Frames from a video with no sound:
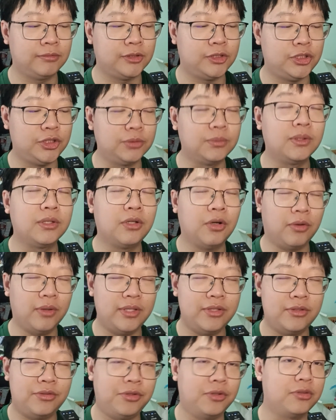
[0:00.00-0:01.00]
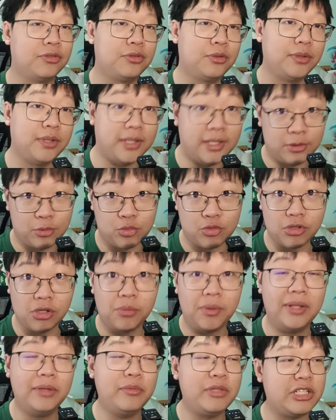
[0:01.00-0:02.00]
Jewel Core into your soul, you get to draw
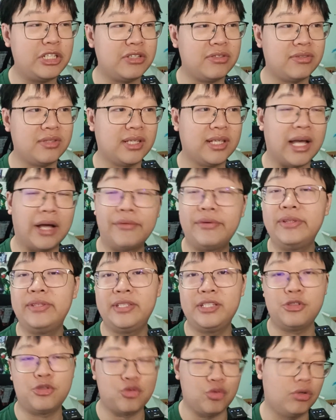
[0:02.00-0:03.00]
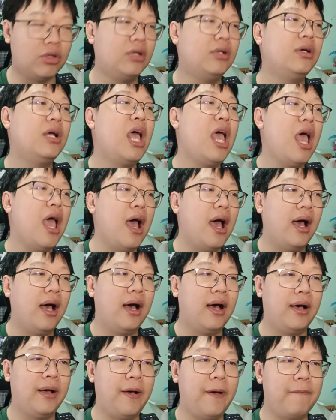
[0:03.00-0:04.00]
1, which is a guaranteed draw.
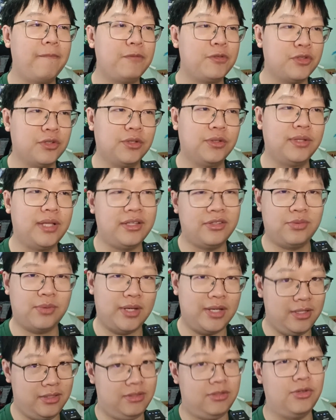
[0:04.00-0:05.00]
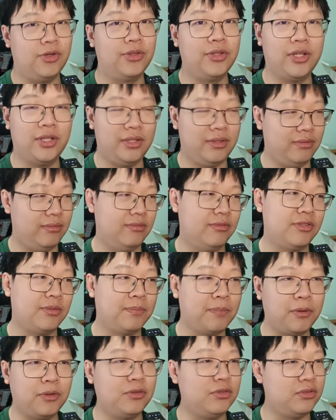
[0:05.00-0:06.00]
So that's why you're not
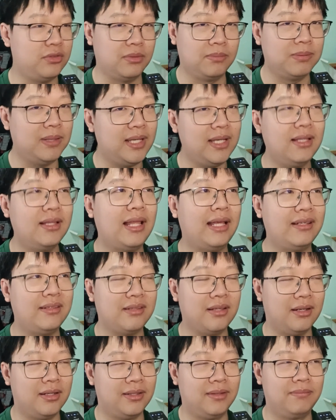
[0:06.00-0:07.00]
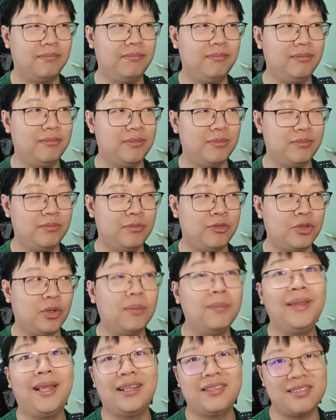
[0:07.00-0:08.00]
supposed to play like
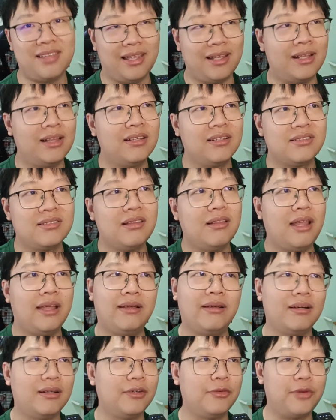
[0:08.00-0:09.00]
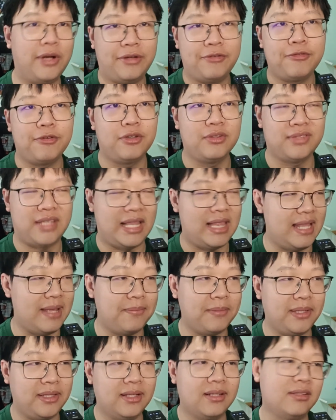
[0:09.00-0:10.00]
Soul Blast cyclers like Ravos and
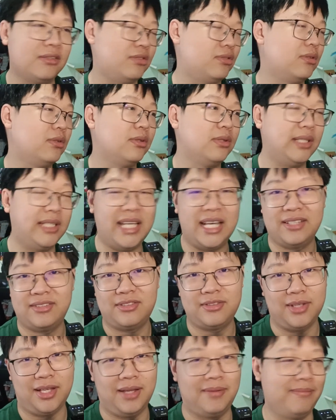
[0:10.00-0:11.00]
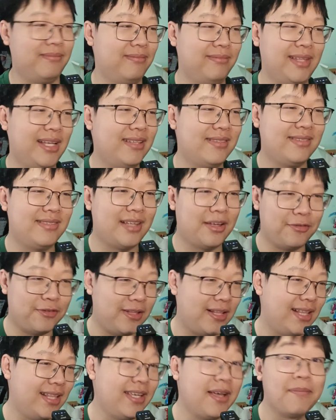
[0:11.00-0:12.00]
Lemina. So yes, that's
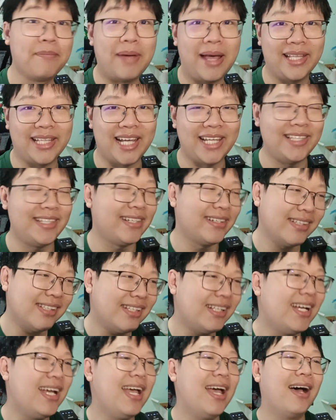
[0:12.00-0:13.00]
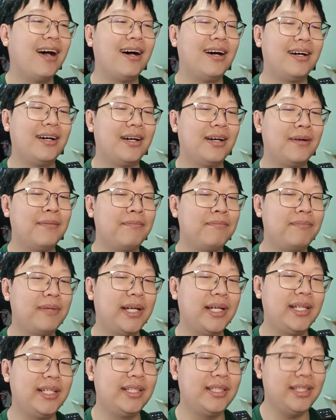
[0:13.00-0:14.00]
definitely a bad idea.
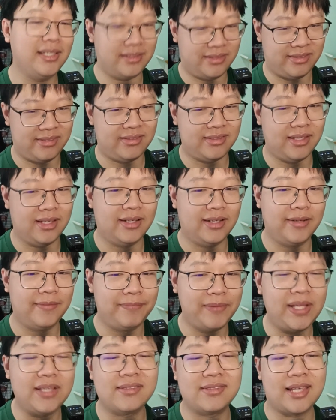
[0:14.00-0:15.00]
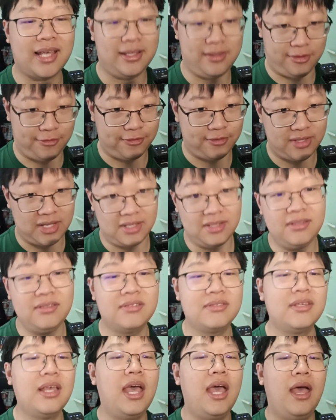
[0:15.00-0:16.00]
But yes, that's kind of
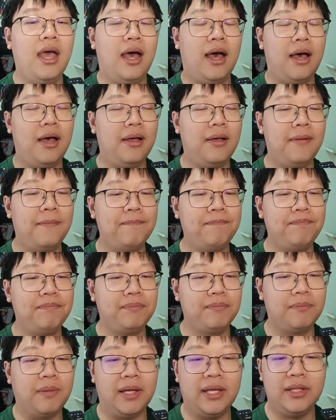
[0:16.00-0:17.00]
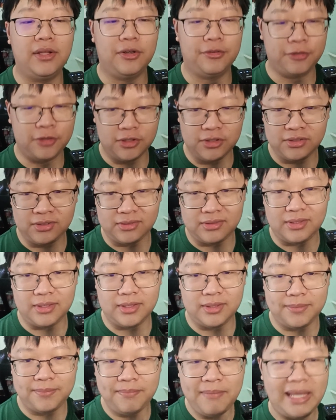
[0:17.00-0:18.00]
nice. But of course,
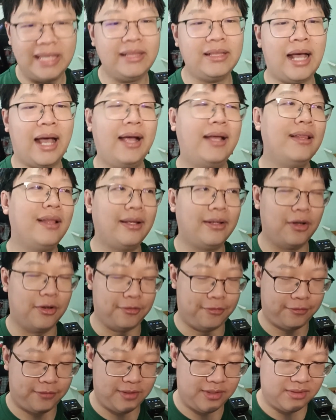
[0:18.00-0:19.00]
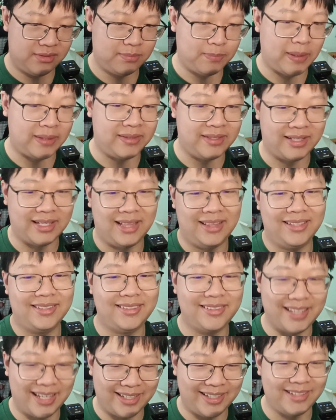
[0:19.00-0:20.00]
the main highlight of this particular
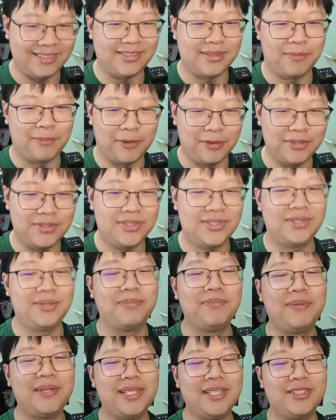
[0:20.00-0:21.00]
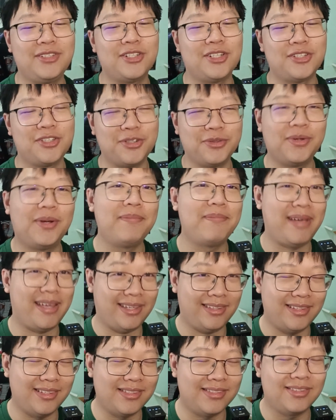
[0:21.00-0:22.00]
deck is supposed to be Drajeweled
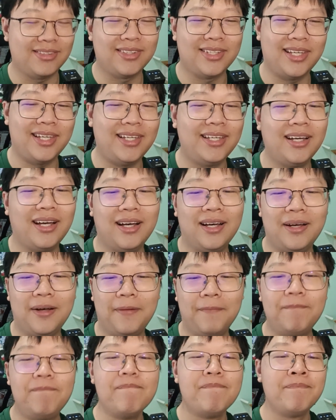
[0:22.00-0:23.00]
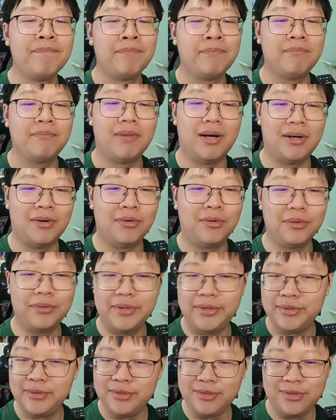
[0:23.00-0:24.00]
Magnus. Okay,
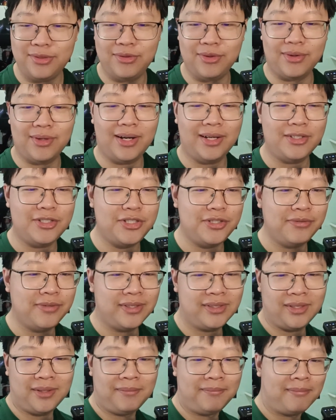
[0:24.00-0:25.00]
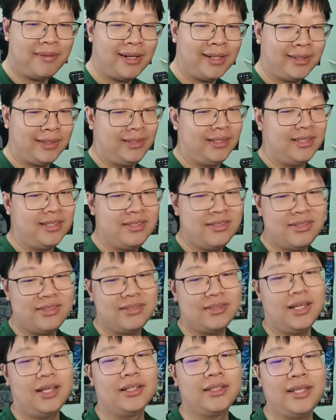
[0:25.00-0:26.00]
Mahoryu Drajeweled
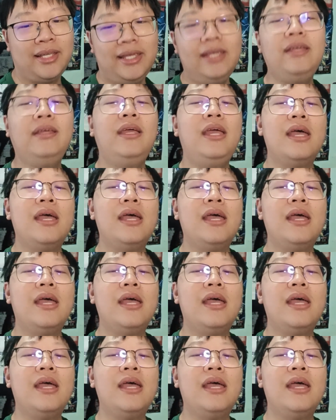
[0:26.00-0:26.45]
Magnus. Okay,